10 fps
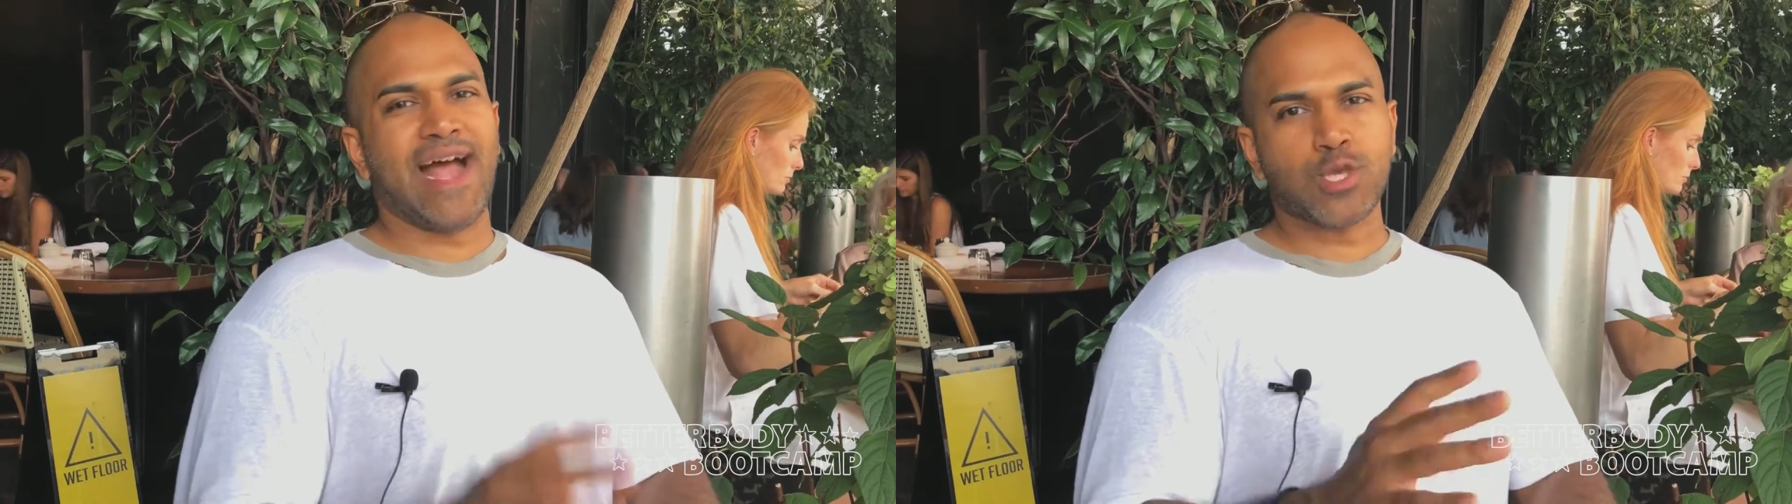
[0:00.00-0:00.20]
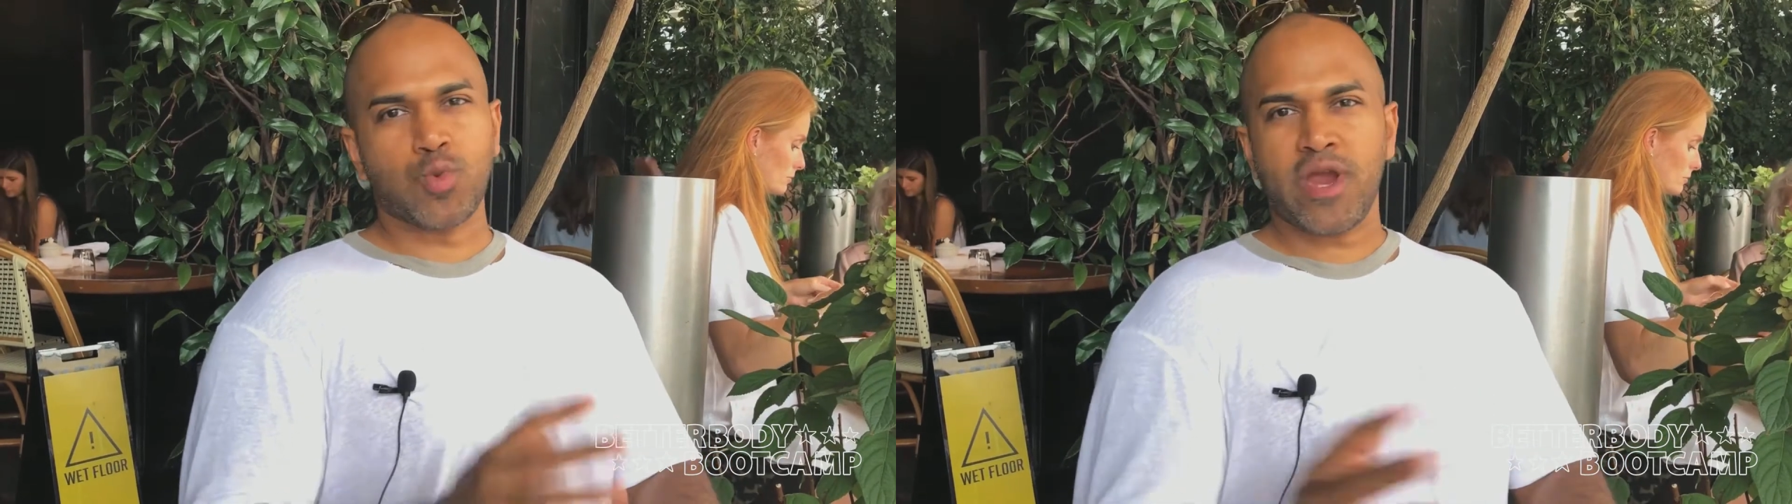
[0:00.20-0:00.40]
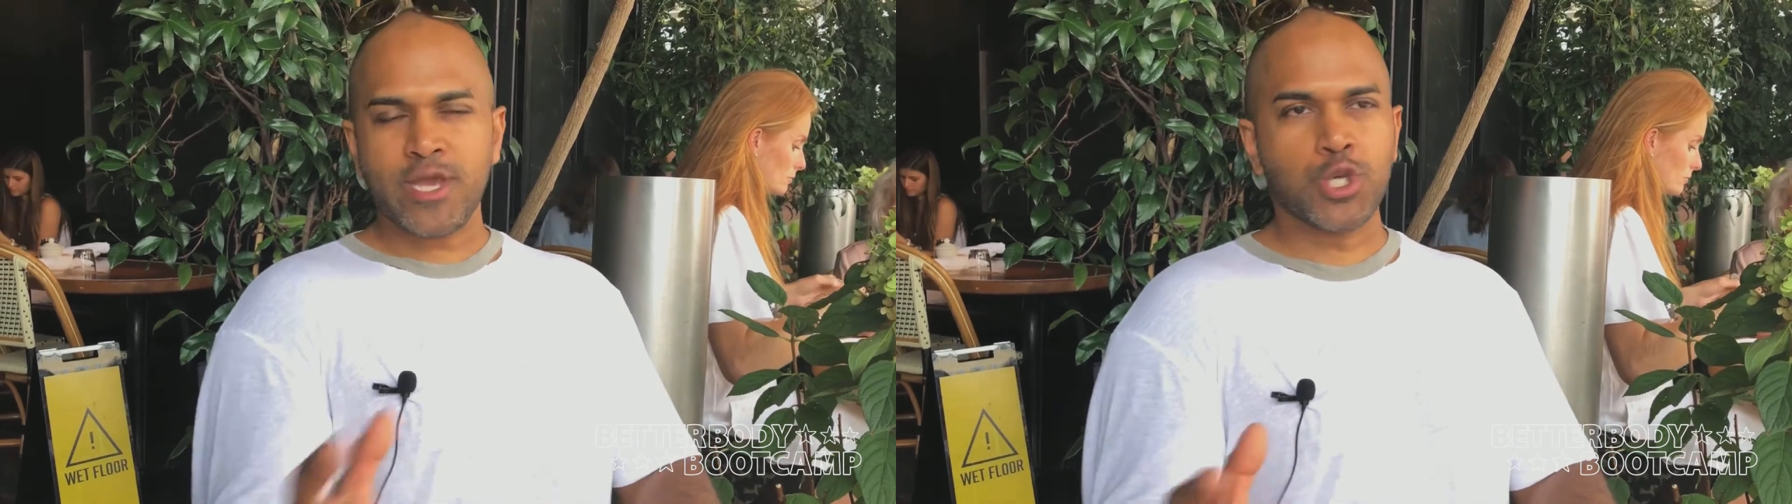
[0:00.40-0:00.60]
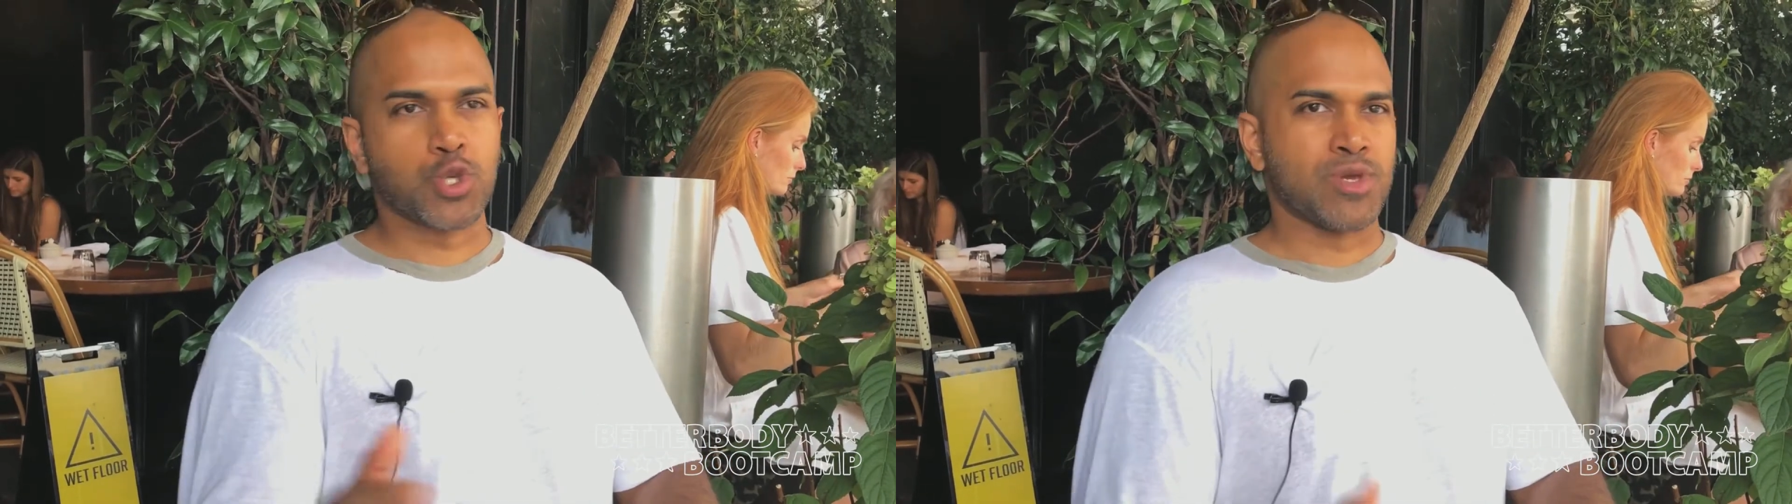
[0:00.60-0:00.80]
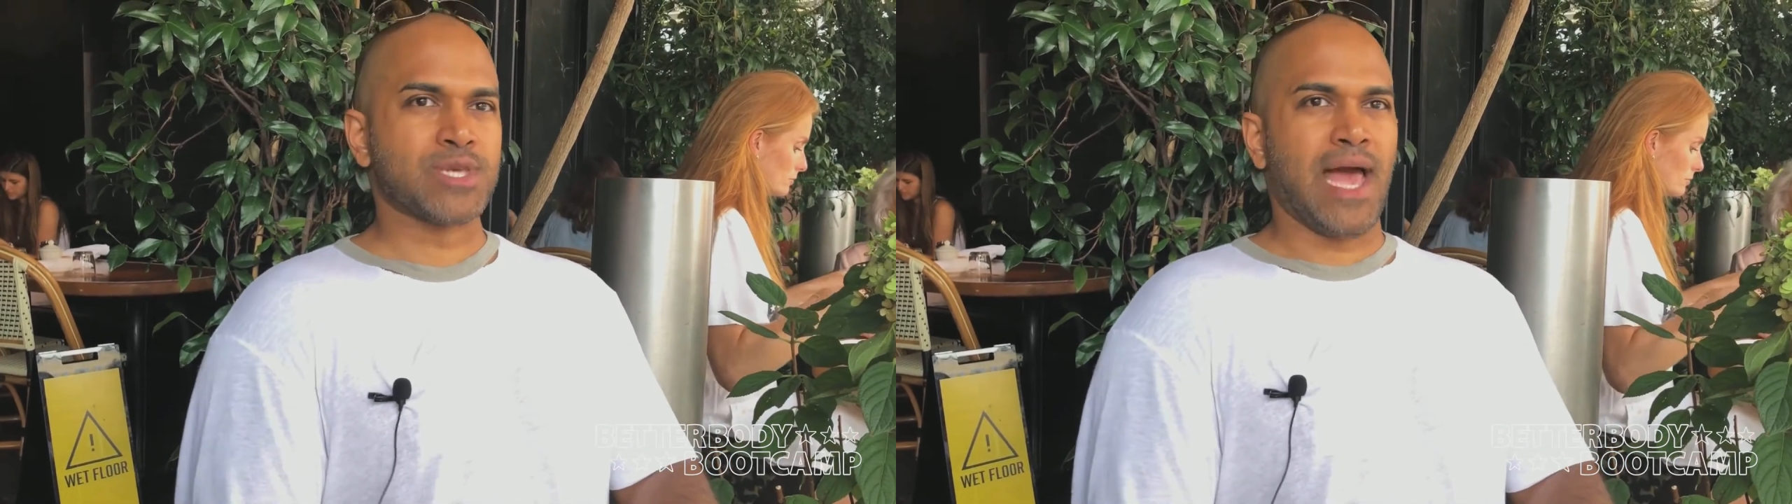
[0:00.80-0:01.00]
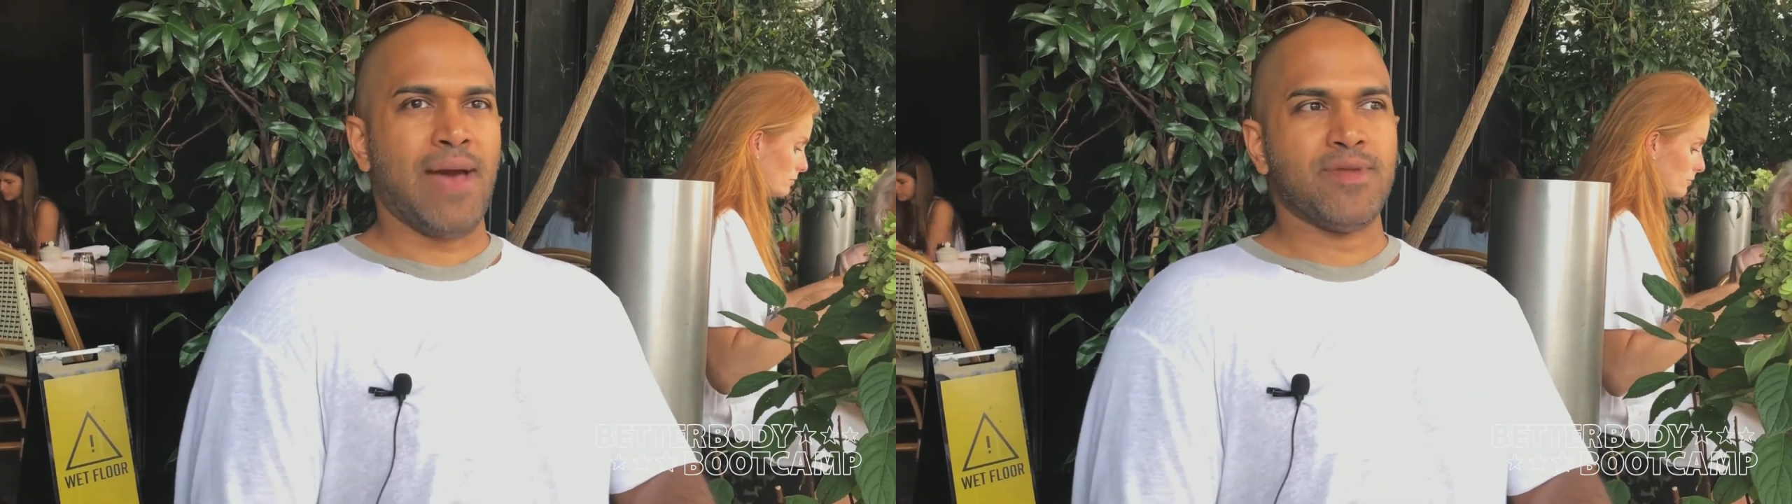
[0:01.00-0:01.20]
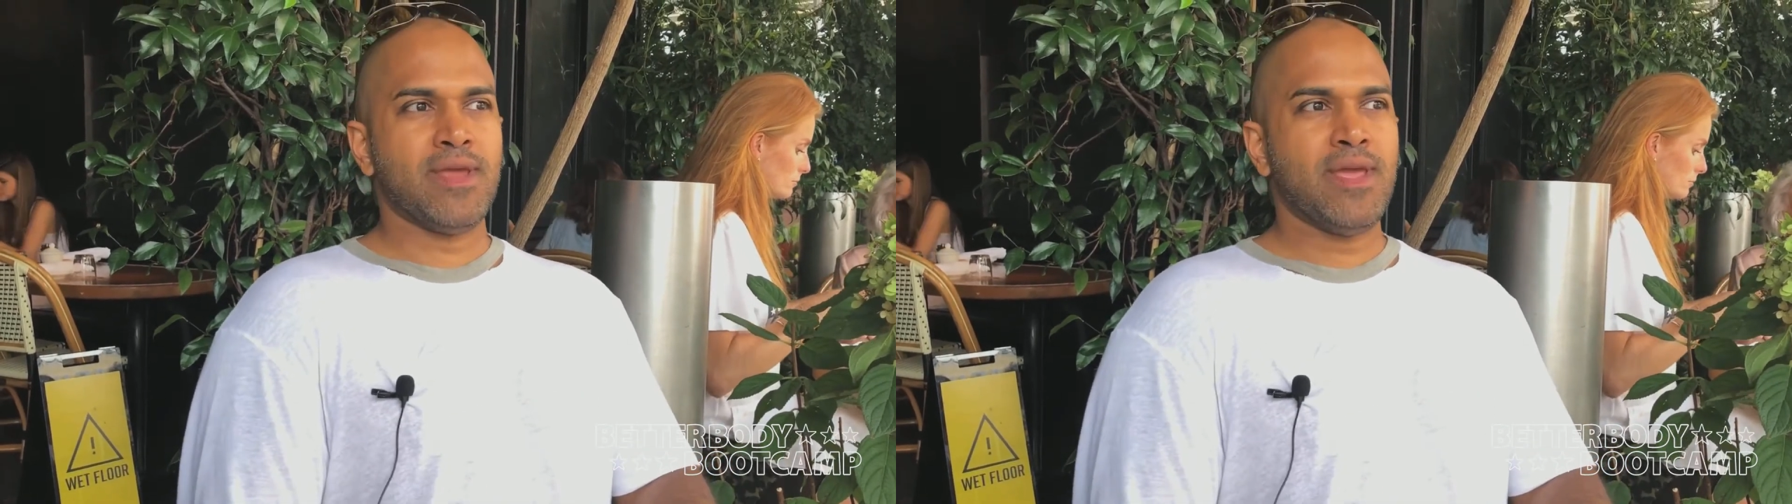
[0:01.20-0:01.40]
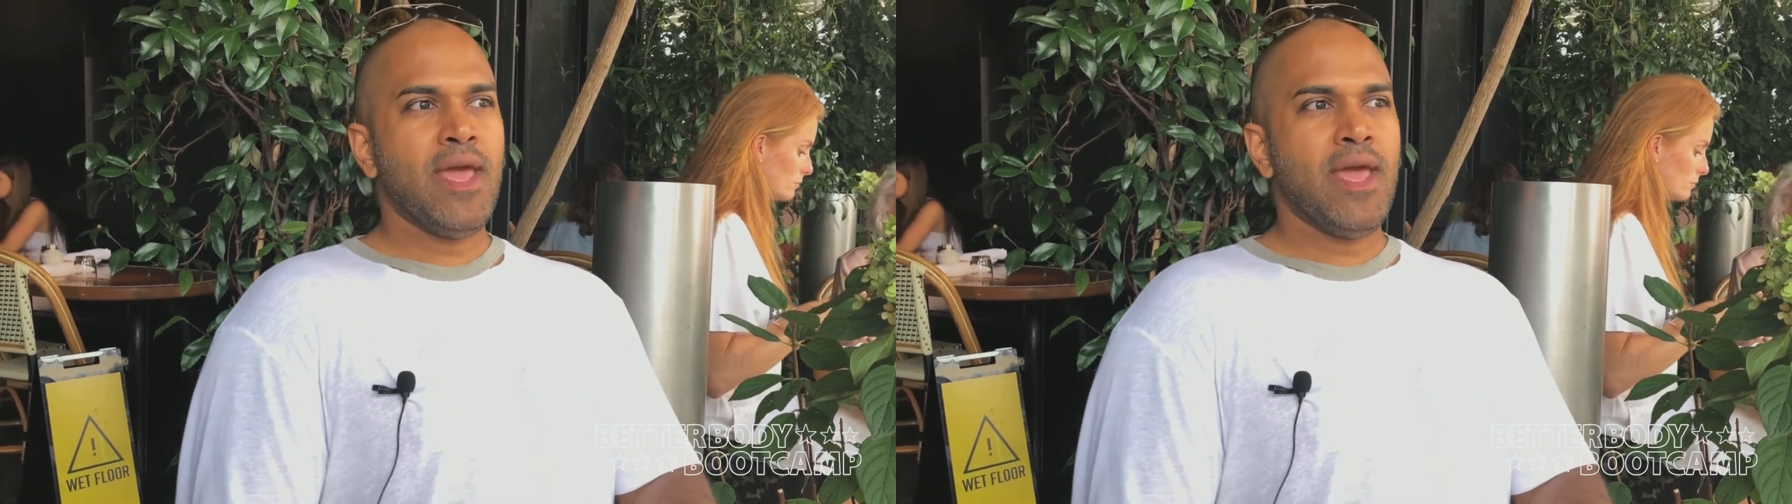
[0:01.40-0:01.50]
That's where injuries happen.